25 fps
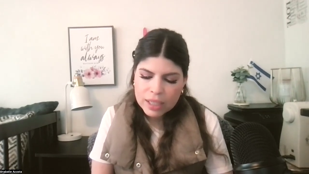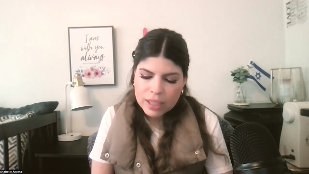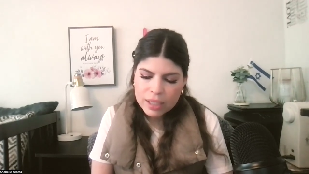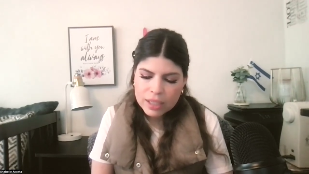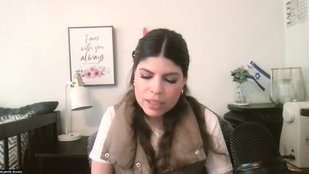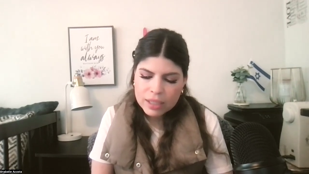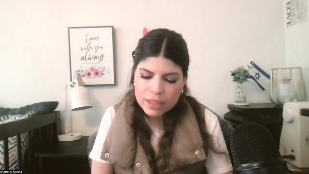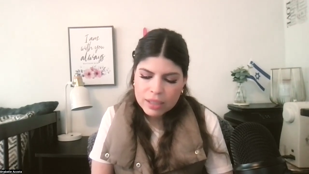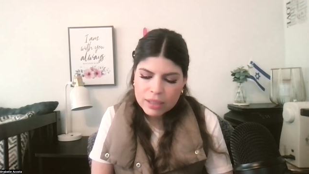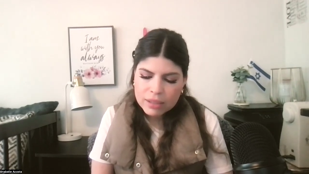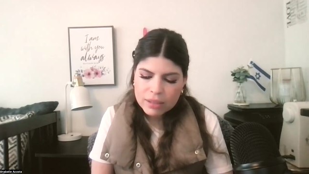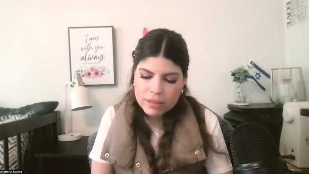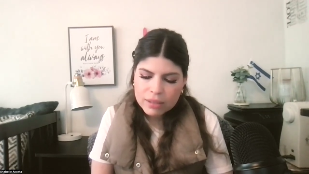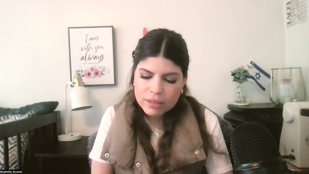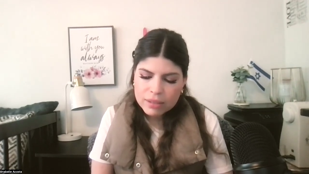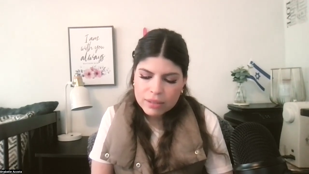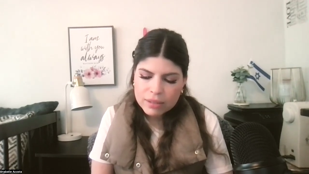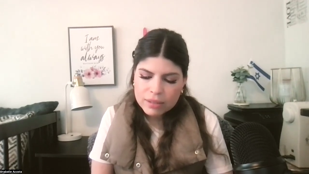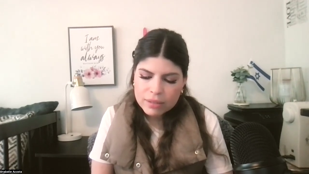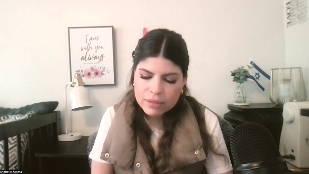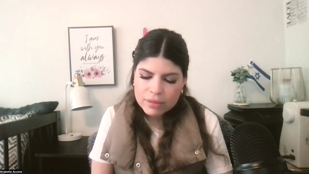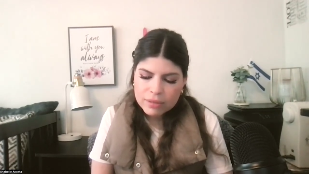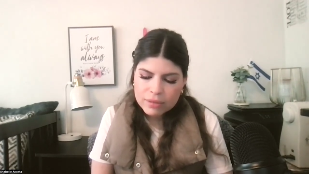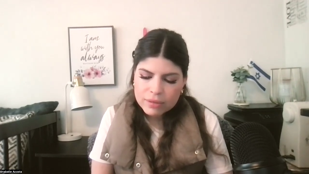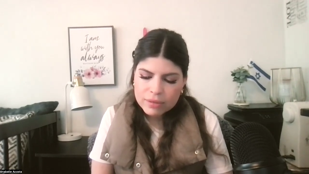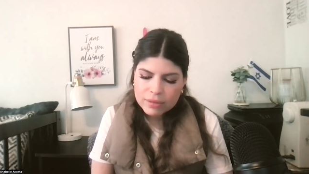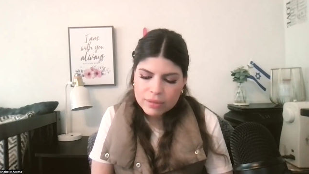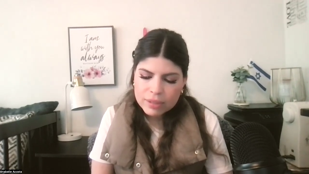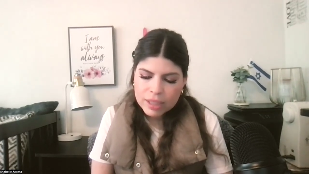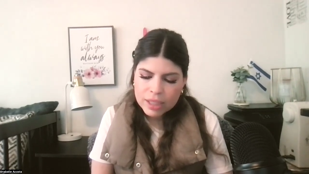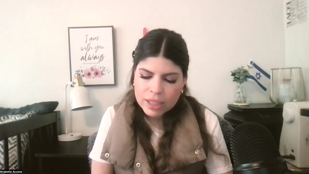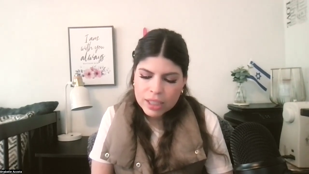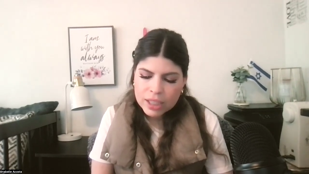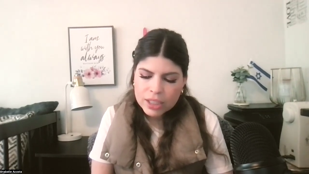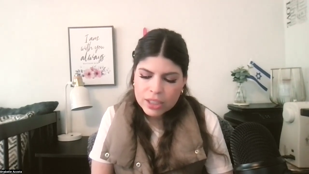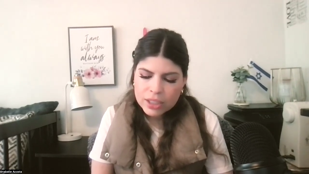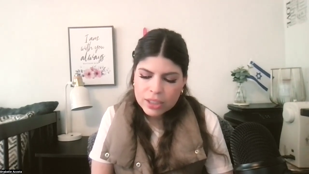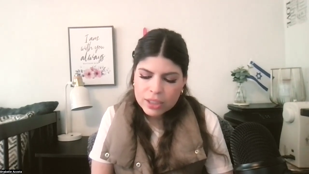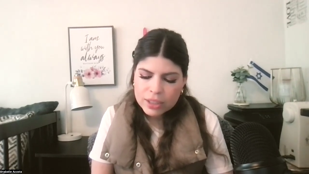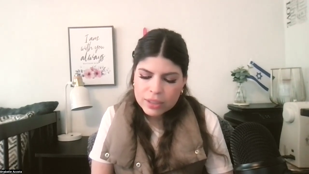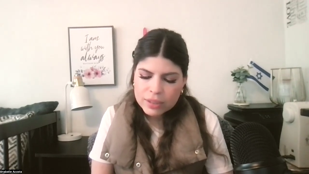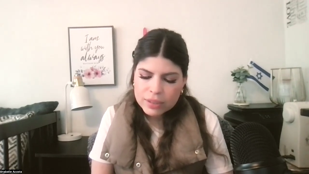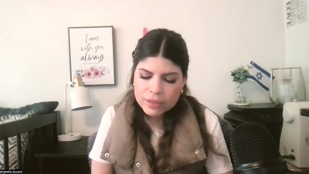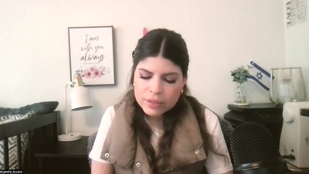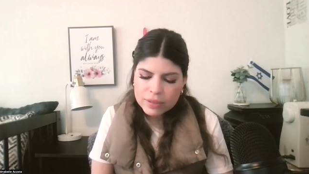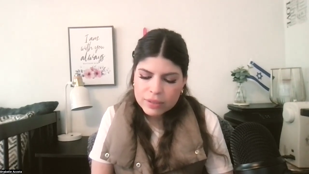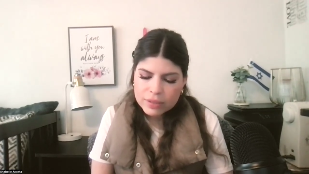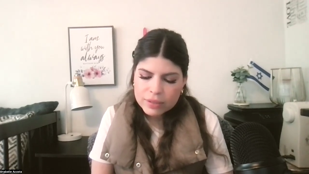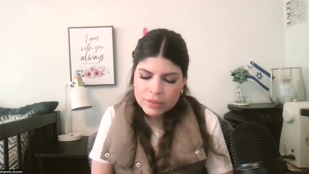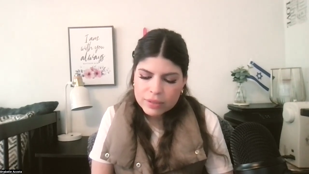
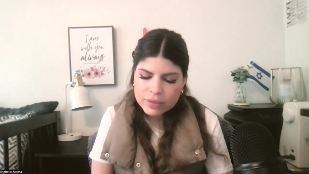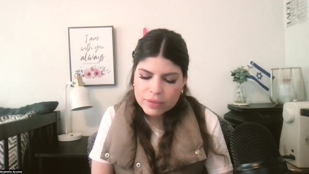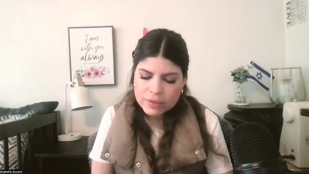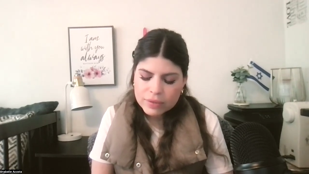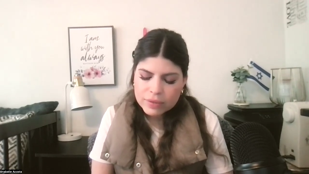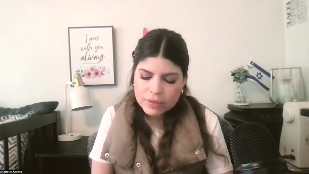Nothing is said.